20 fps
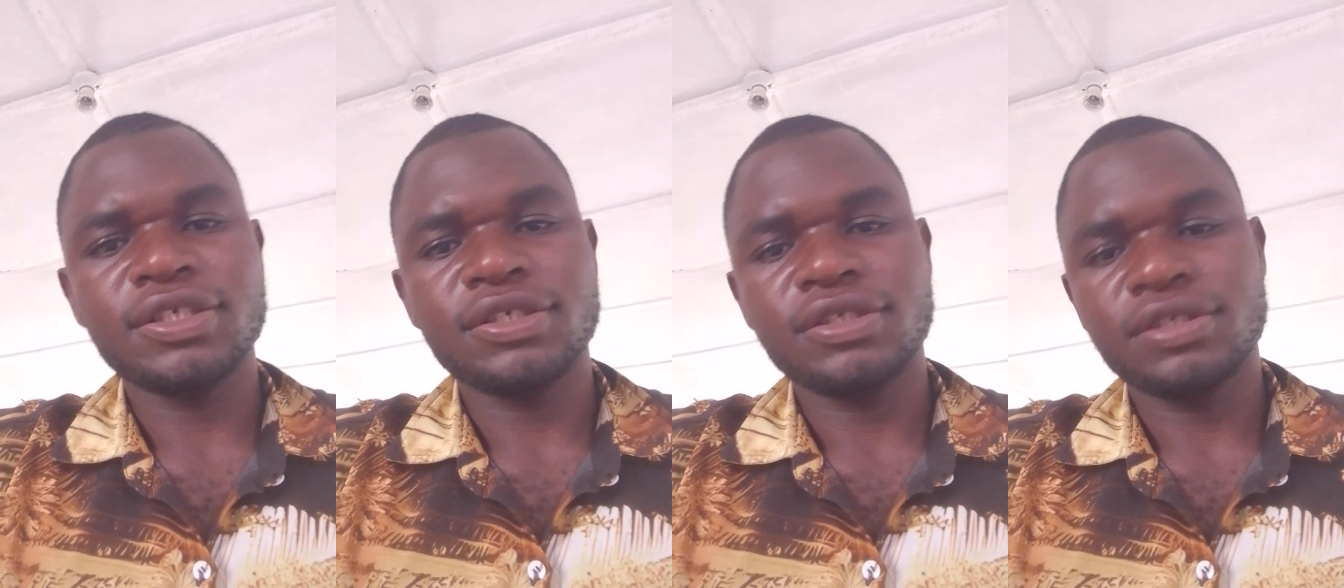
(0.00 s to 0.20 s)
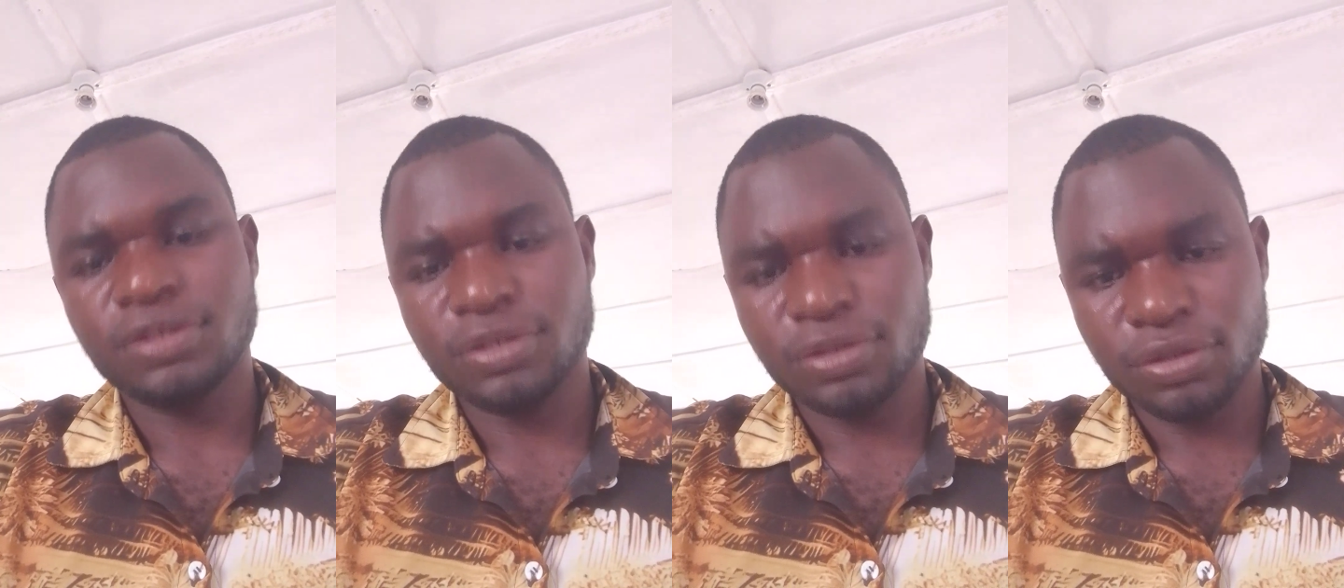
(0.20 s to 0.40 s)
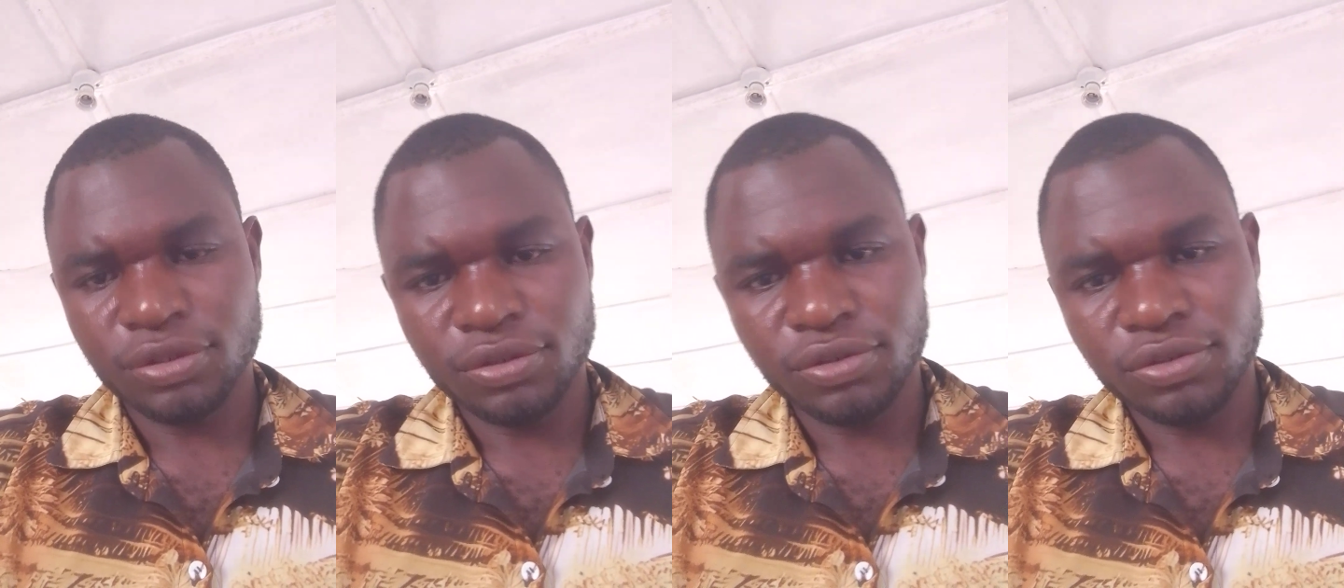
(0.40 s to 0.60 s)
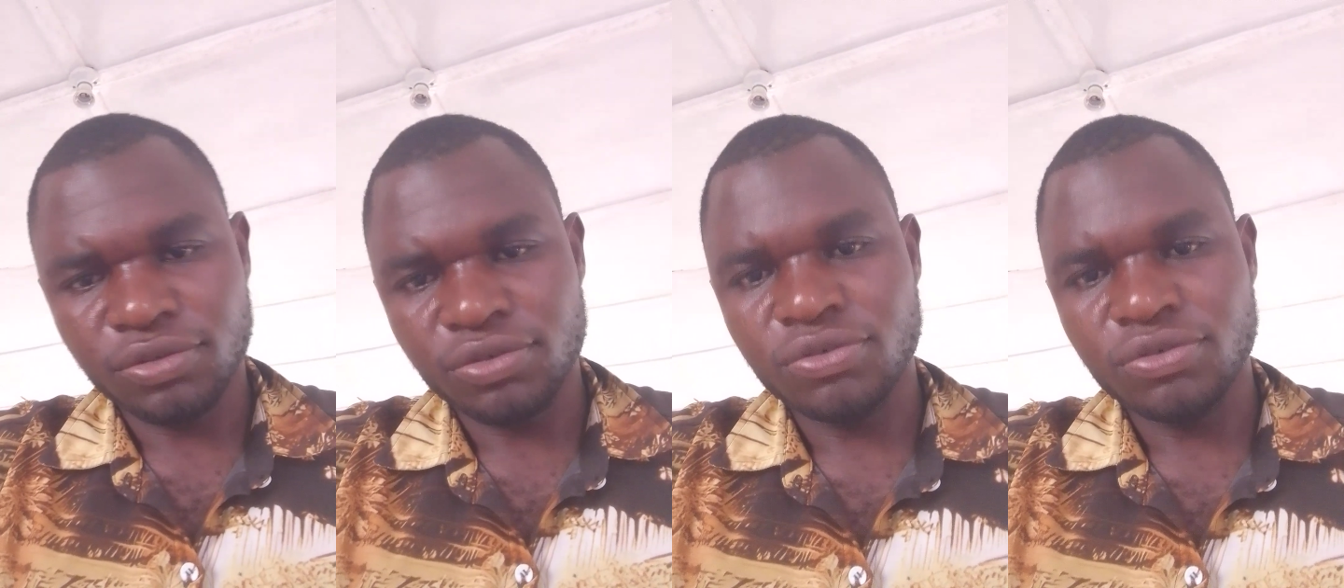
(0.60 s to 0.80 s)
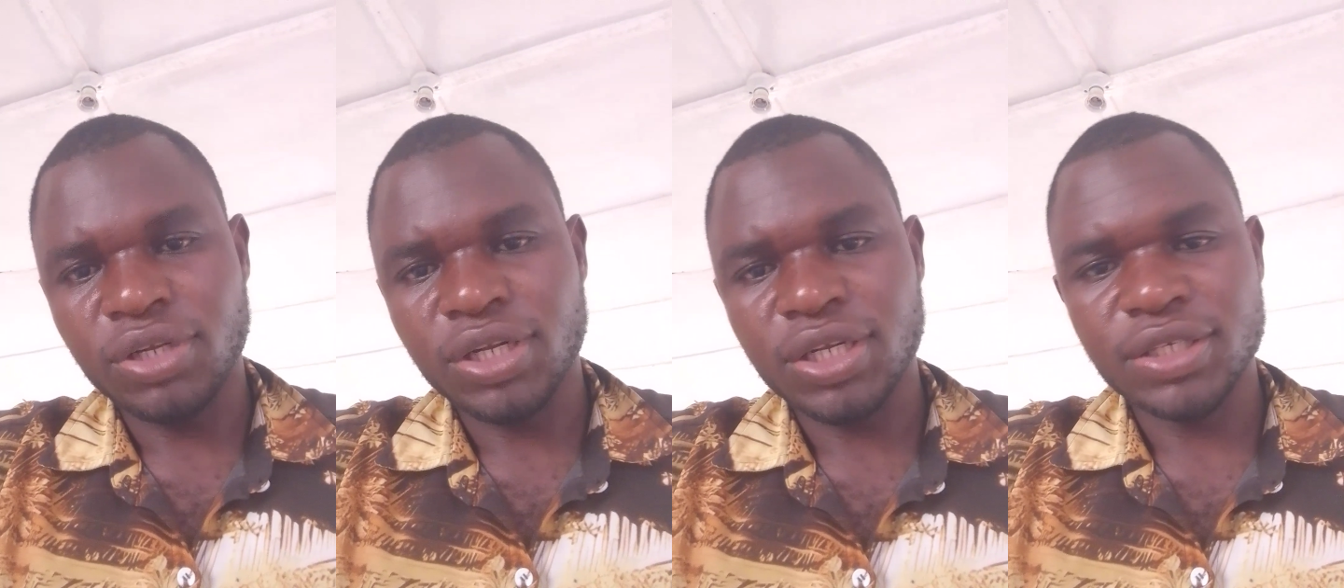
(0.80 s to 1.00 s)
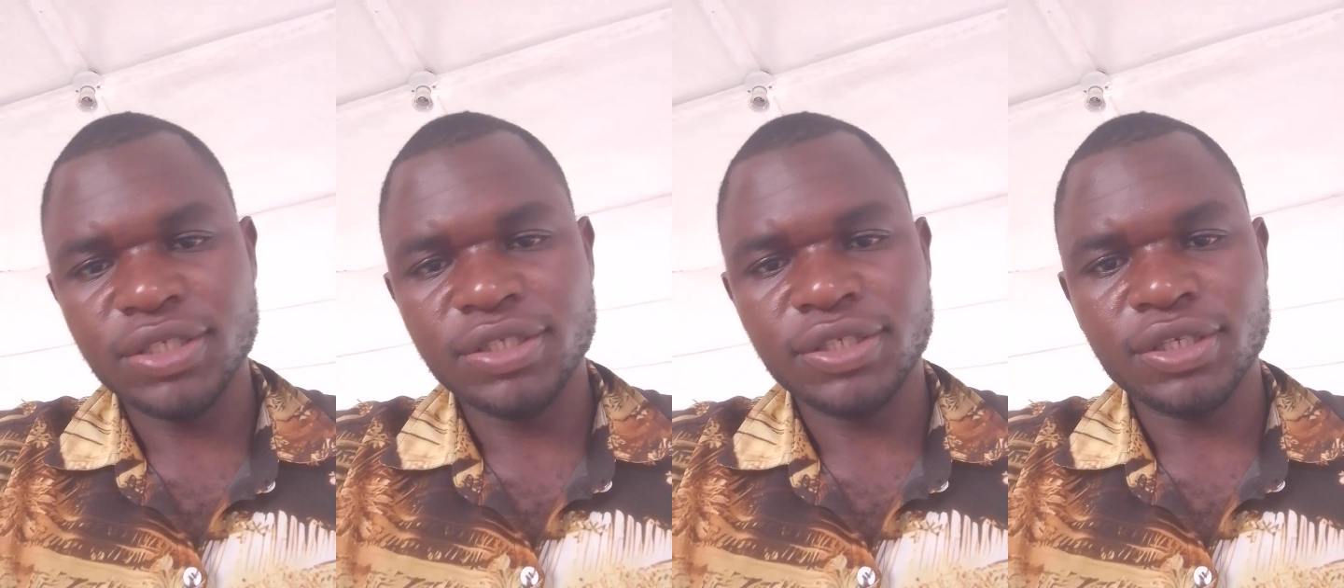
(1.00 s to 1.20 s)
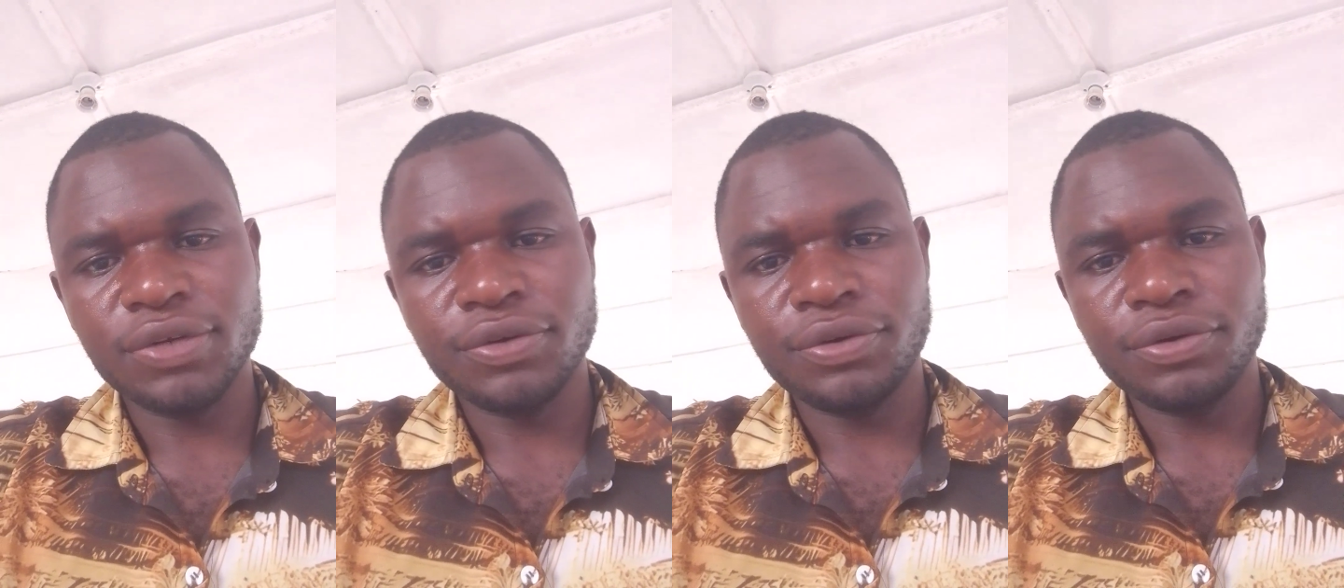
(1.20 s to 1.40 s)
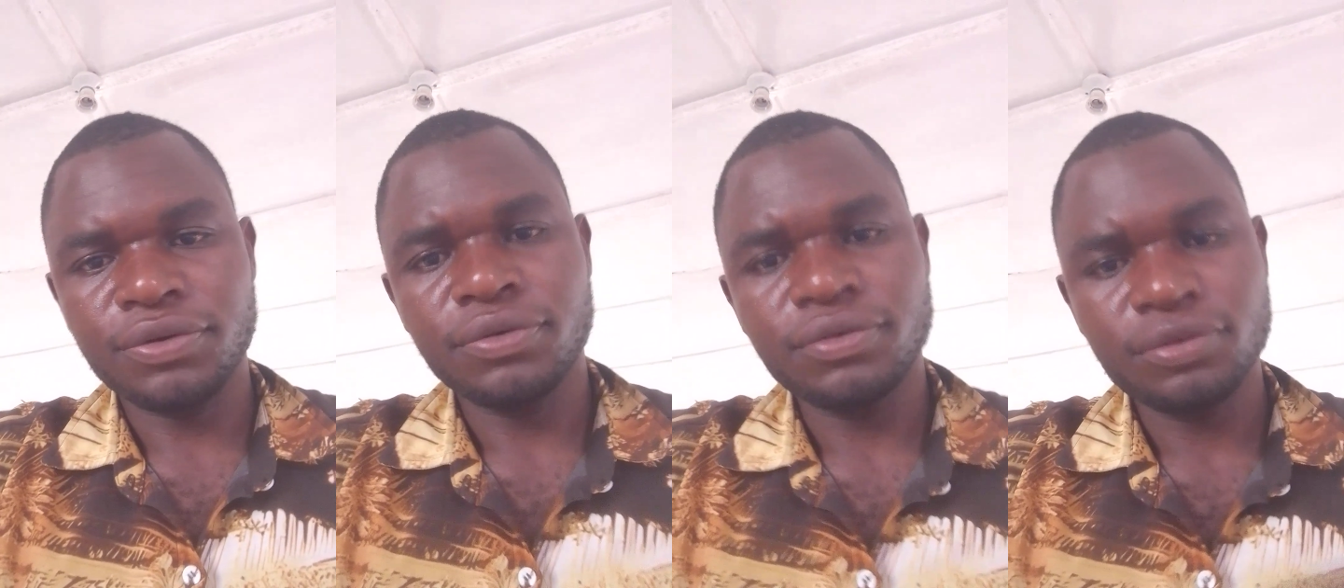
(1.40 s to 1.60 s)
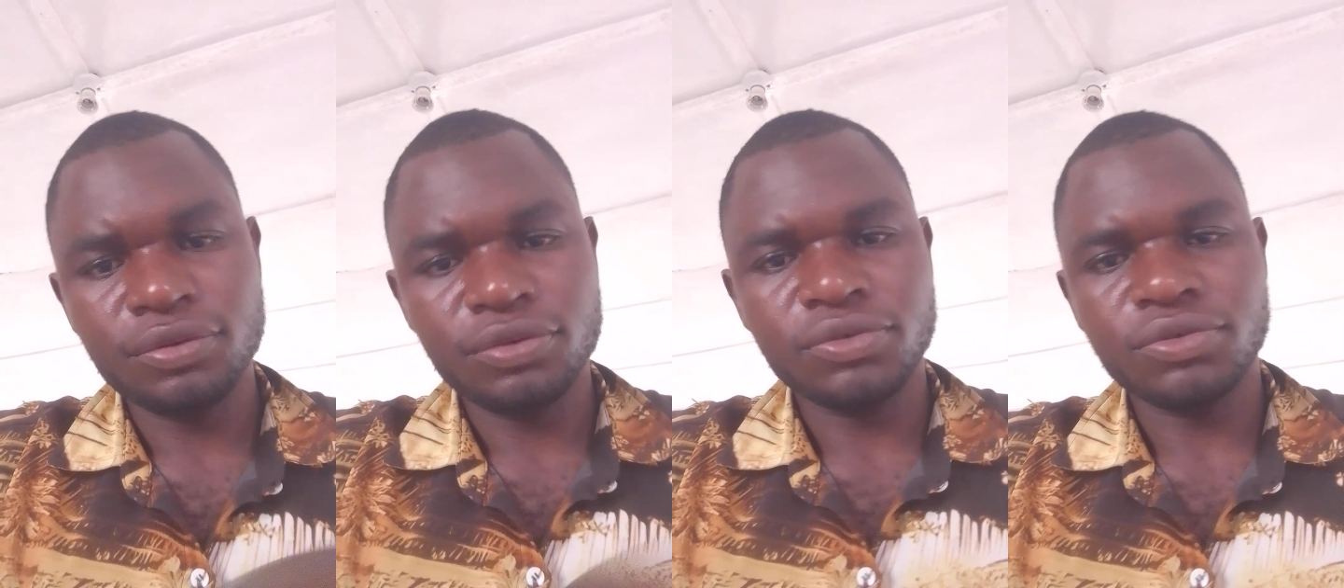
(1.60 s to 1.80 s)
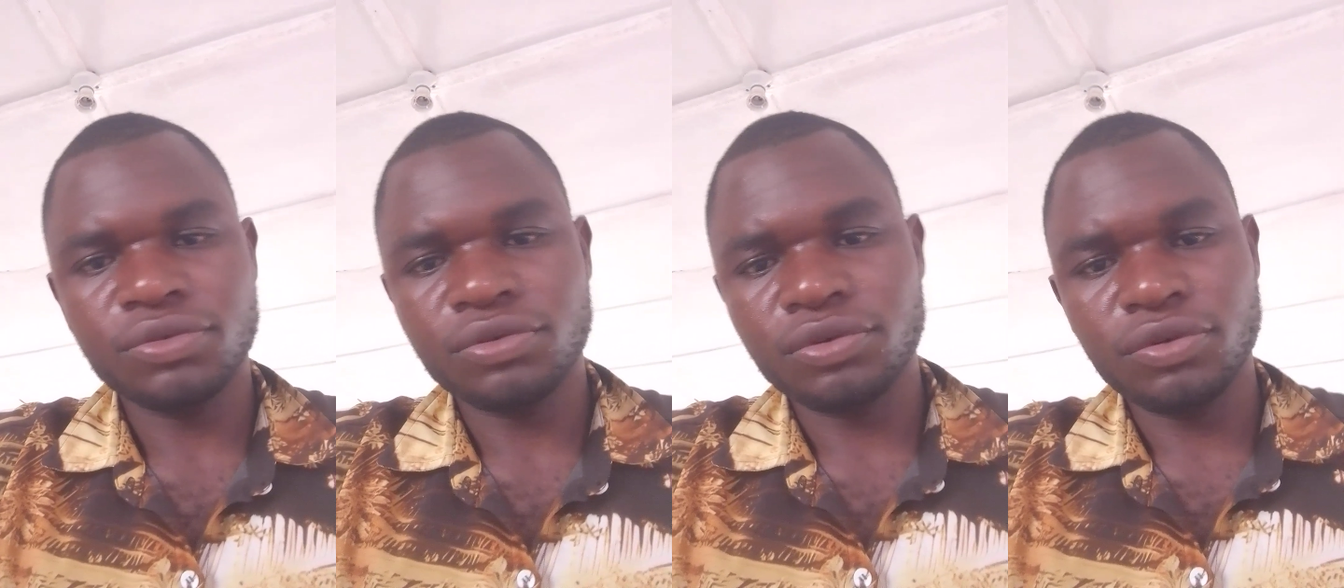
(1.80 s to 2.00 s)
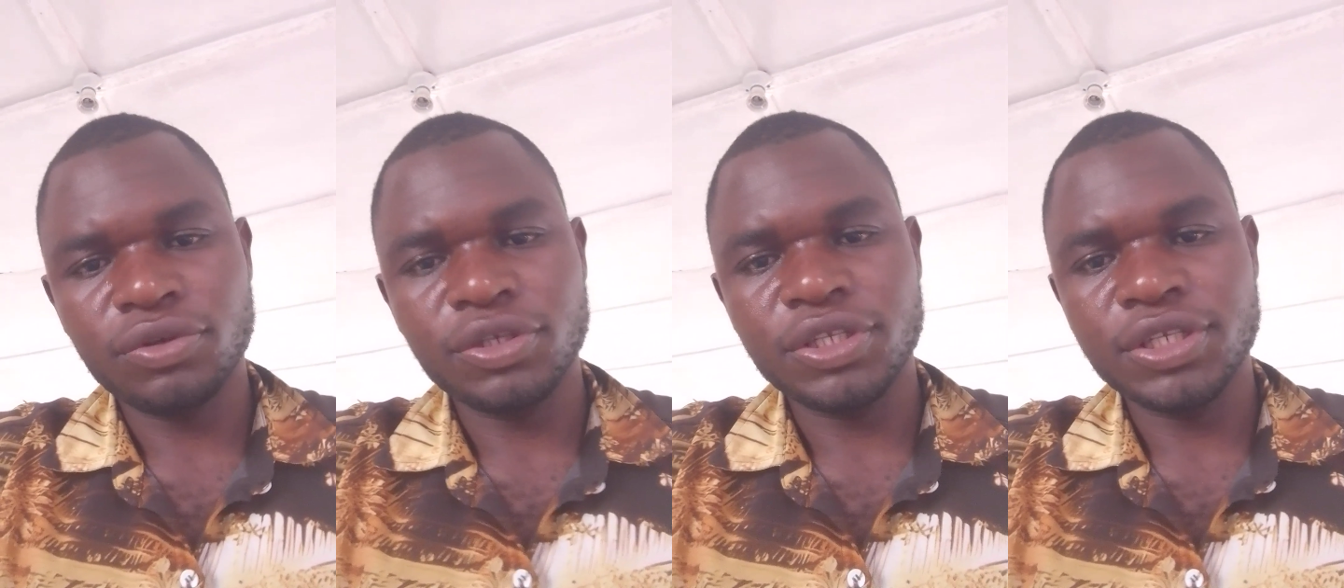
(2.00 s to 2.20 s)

it's usually 0. So you